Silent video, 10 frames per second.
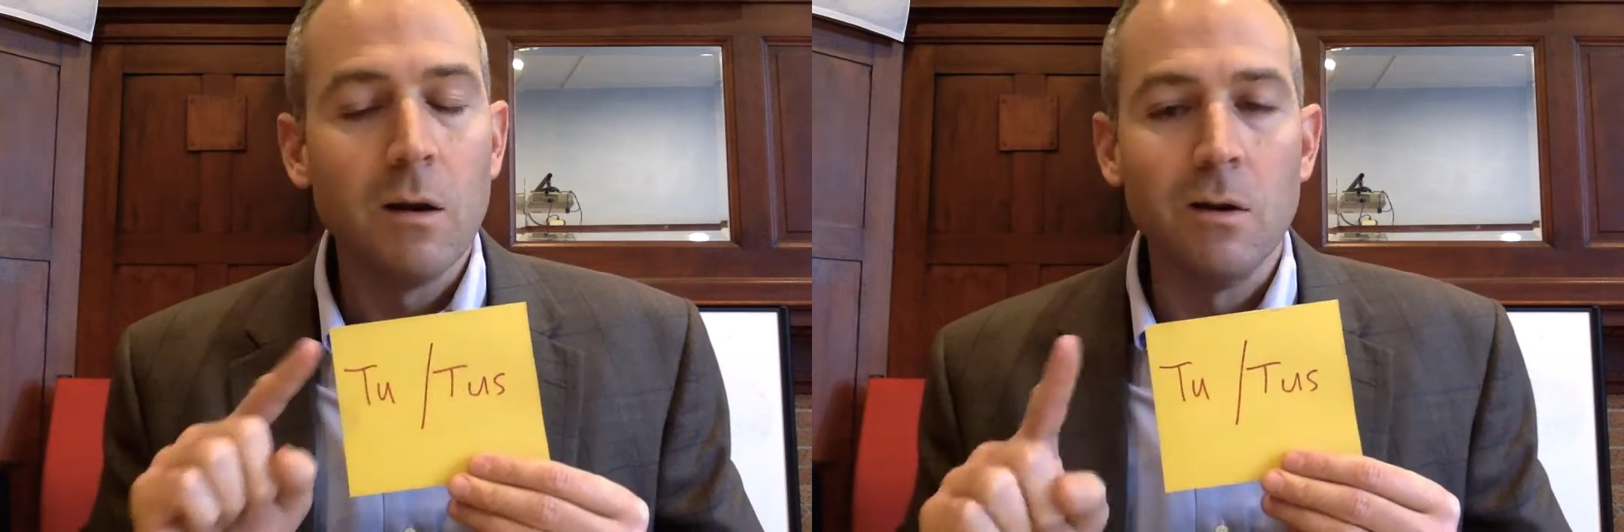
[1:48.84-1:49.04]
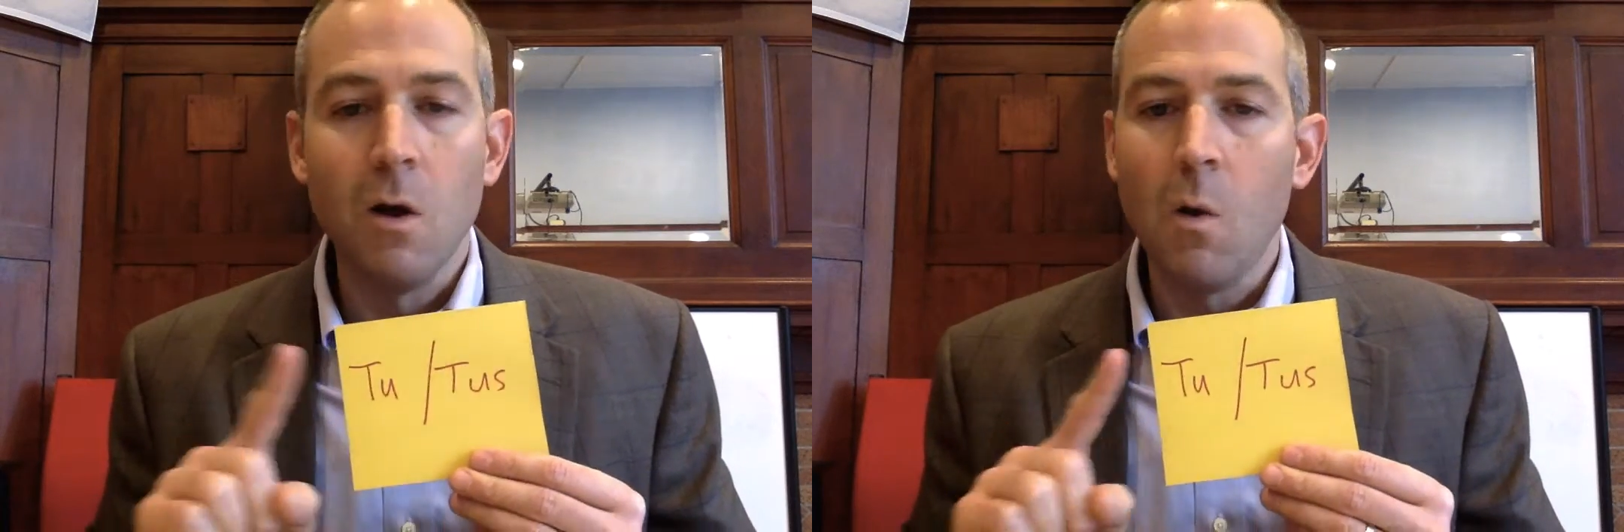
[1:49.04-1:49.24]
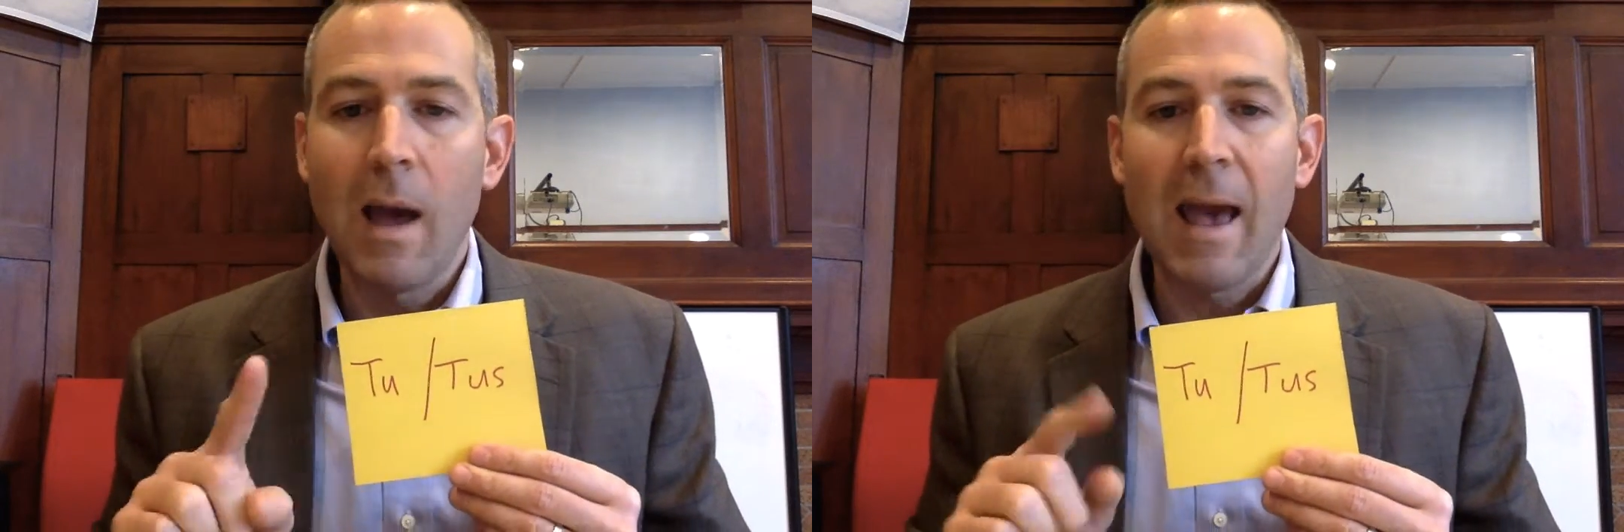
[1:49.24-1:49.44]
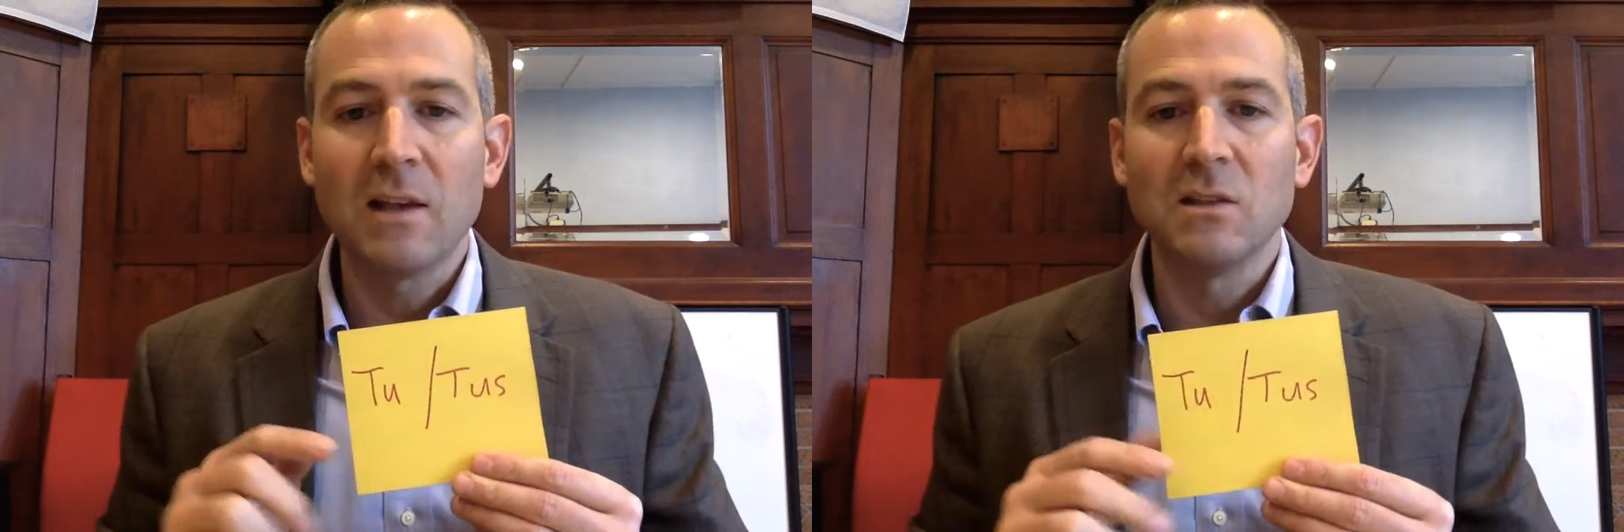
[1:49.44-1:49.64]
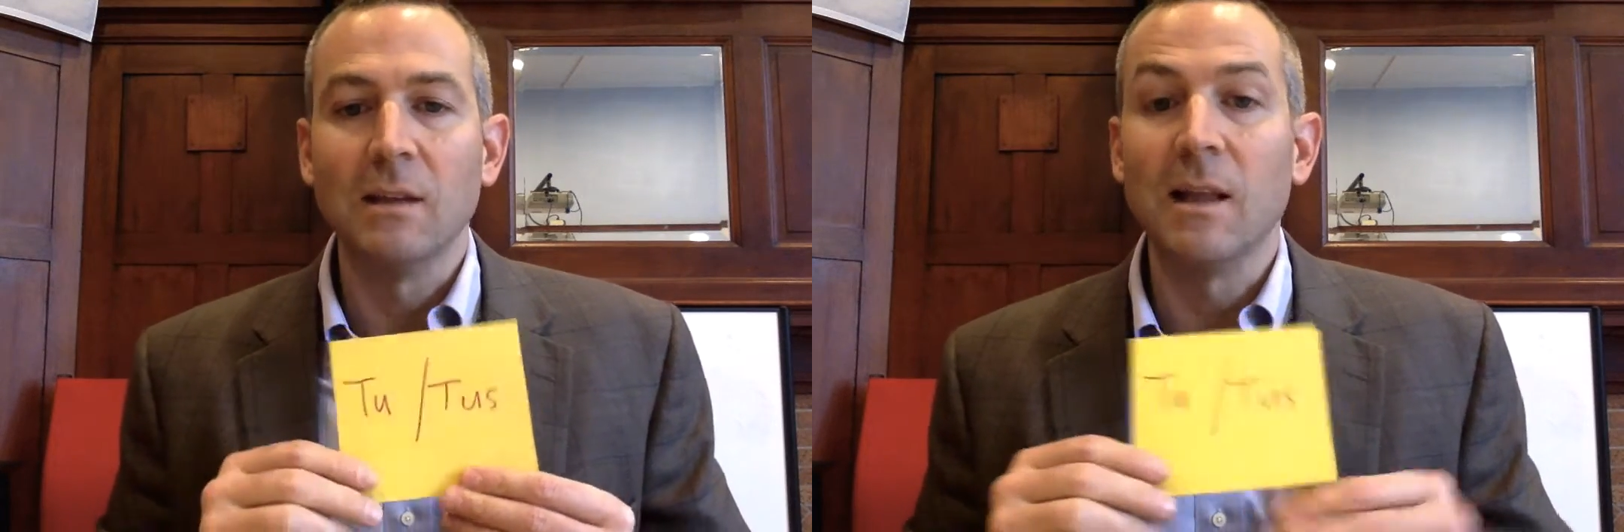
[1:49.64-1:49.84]
no
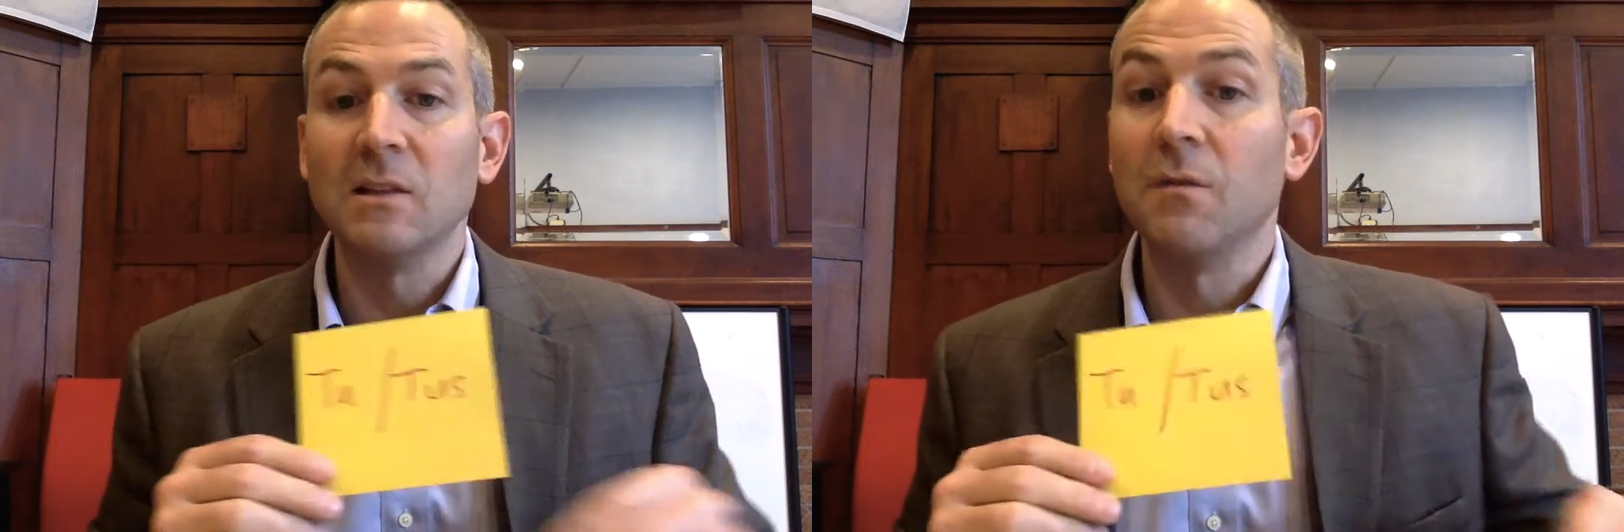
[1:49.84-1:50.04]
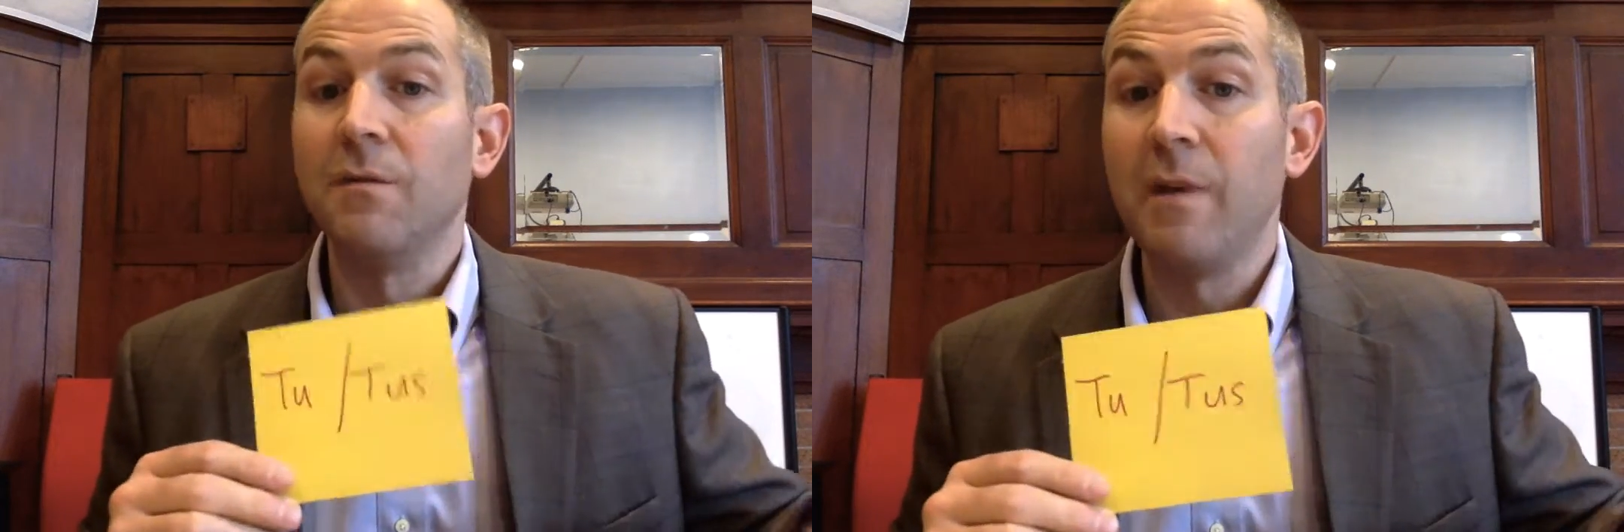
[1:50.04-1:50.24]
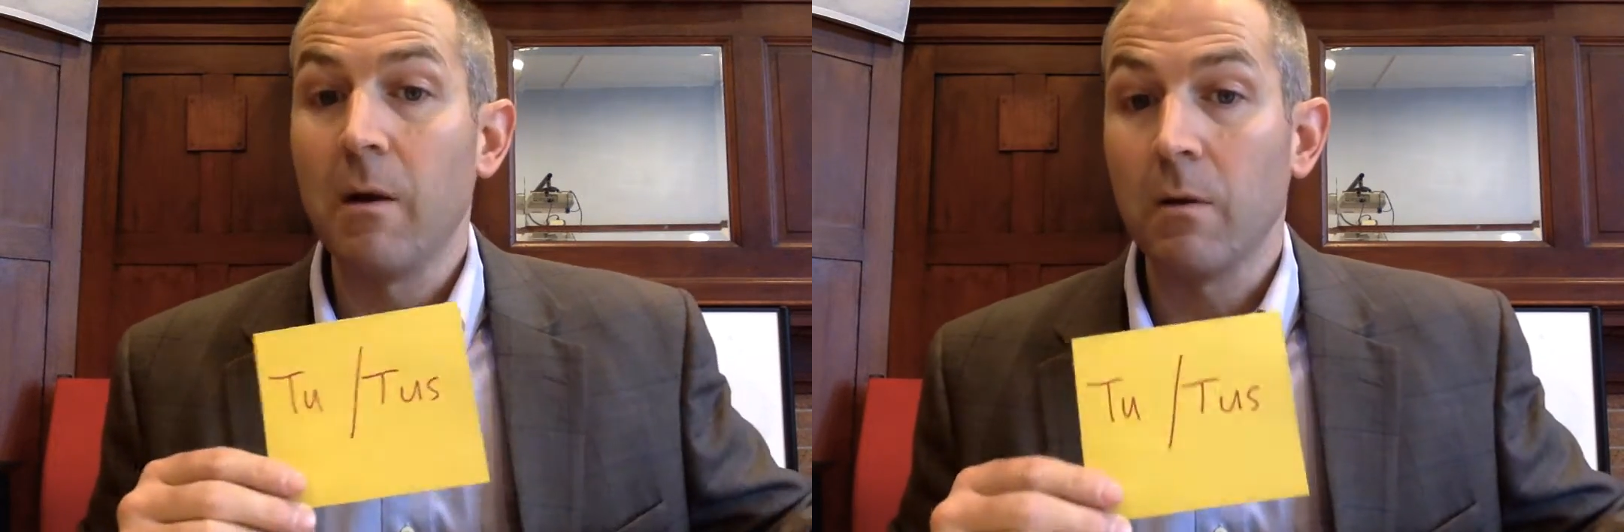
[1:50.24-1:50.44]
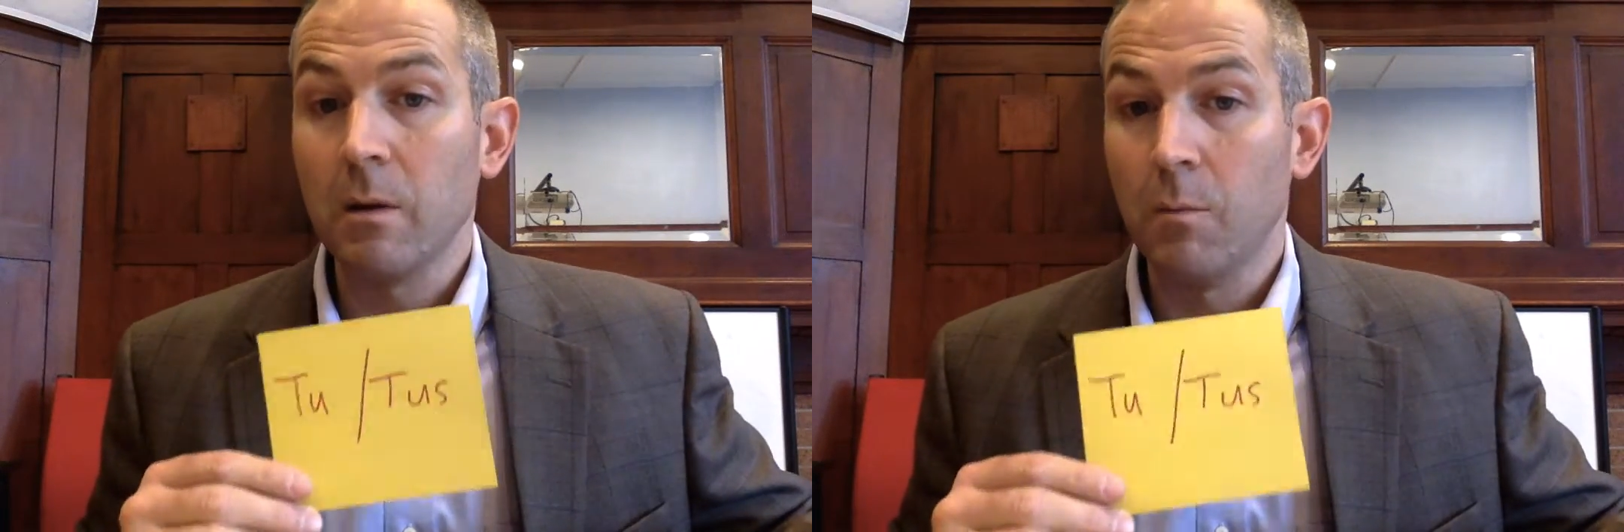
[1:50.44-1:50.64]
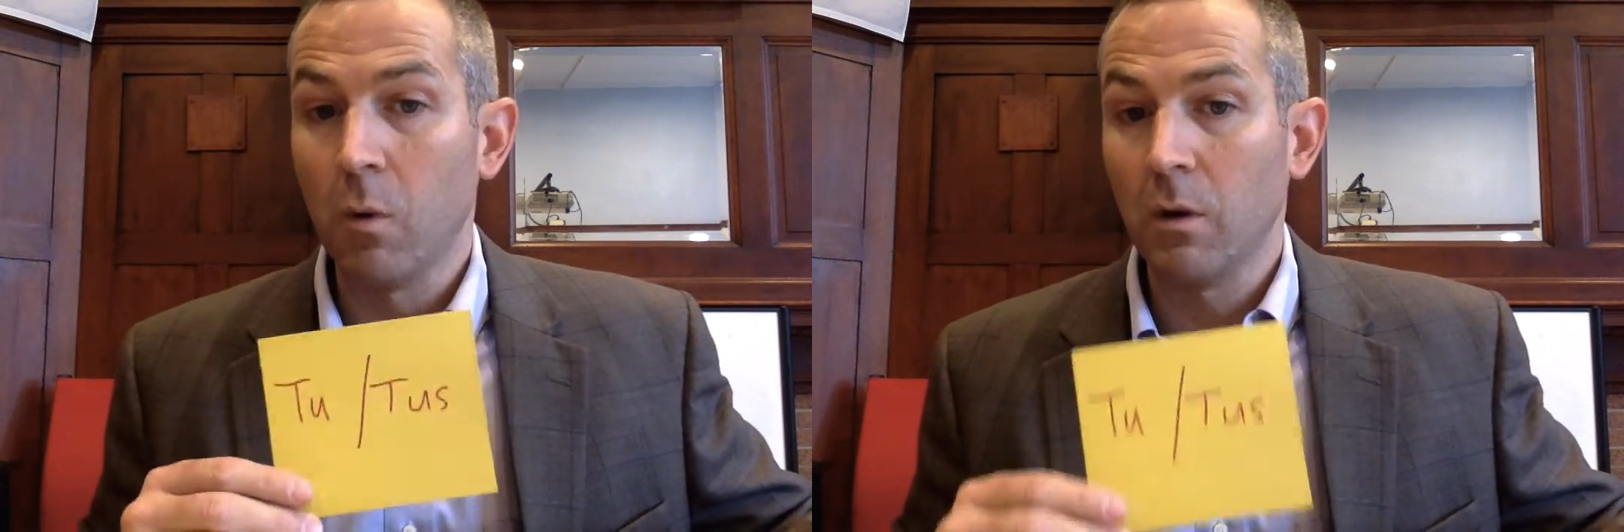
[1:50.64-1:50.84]
accent. That's a very
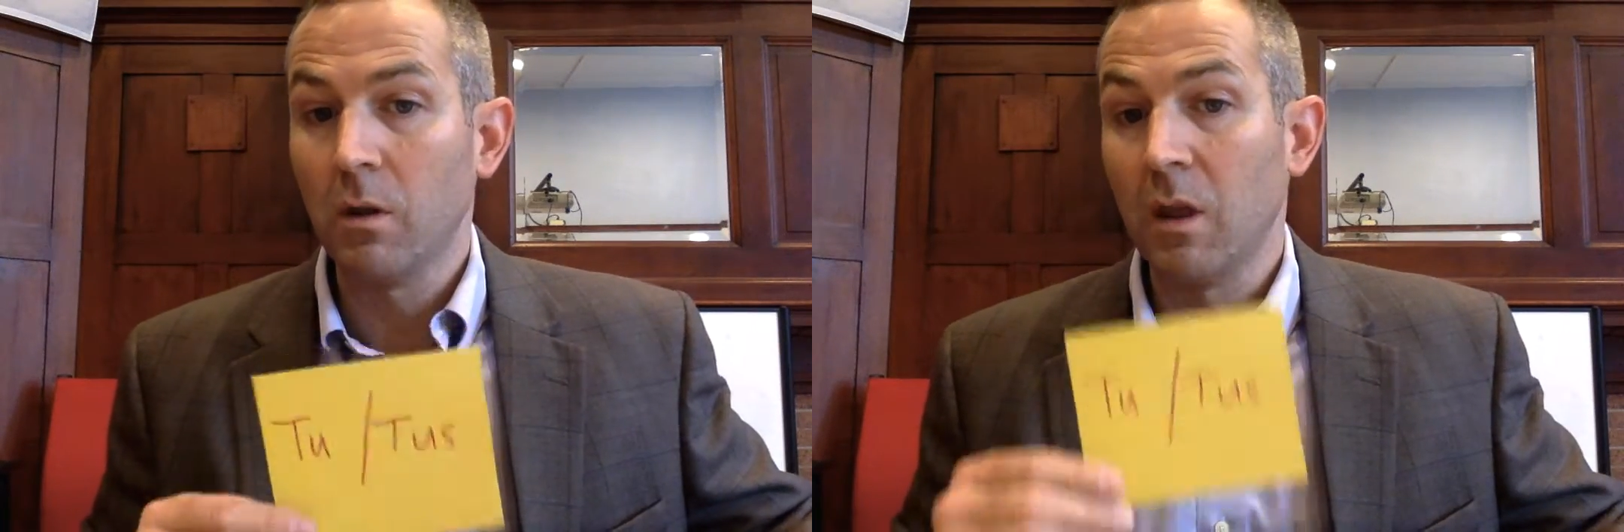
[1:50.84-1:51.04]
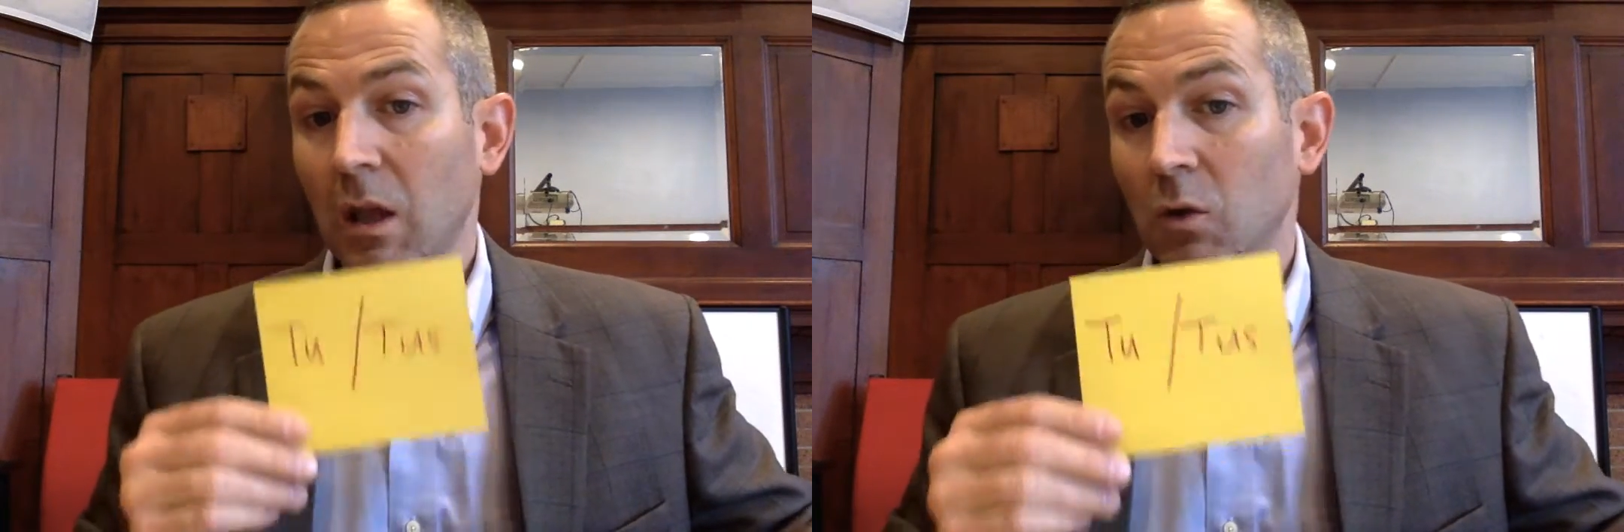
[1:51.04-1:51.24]
important thing.